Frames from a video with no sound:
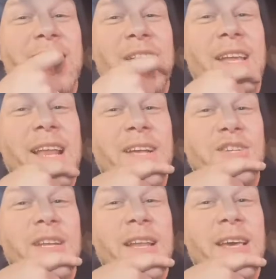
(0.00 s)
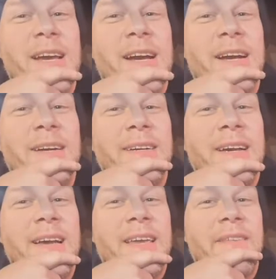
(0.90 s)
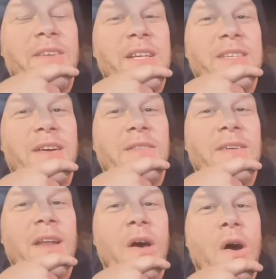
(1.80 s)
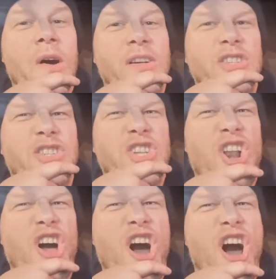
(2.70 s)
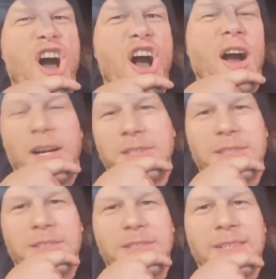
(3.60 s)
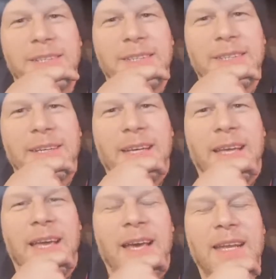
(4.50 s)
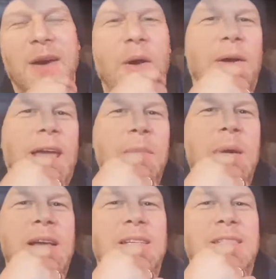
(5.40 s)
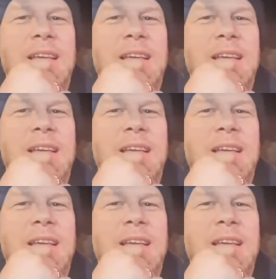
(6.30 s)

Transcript: can actually give yourself a long schlong. Yeah, no, I'll keep it as